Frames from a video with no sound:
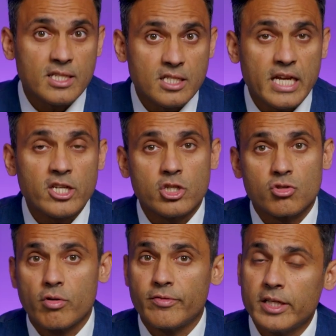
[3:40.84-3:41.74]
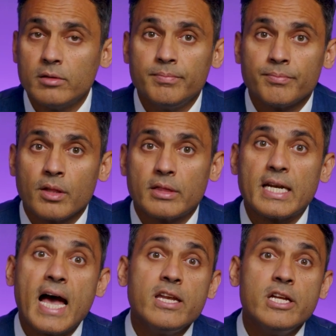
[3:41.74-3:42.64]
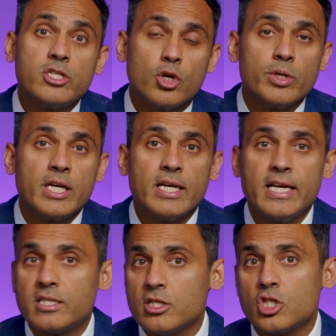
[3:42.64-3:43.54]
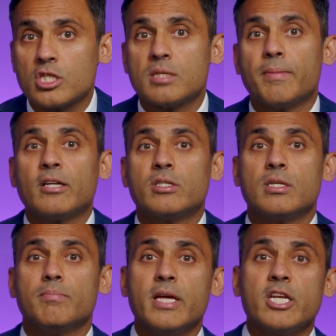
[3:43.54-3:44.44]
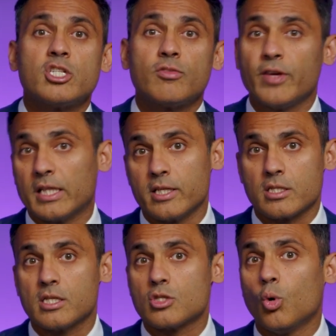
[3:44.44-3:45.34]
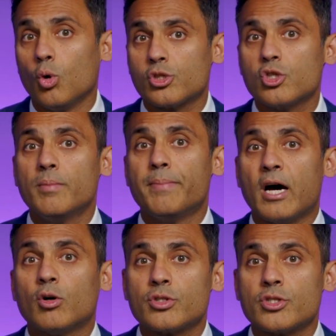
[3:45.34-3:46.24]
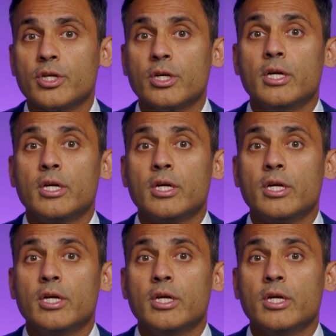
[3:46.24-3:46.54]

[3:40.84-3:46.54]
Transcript: distinctions reveal that anhedonia isn't just about diminished feelings. It's also about